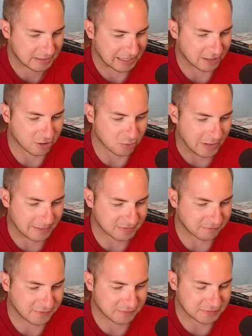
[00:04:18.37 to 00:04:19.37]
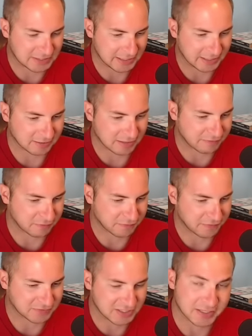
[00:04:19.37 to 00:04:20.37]
Got all the way up to 15, level
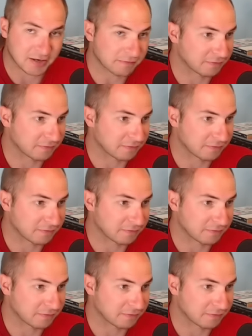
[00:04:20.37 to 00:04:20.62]
15 of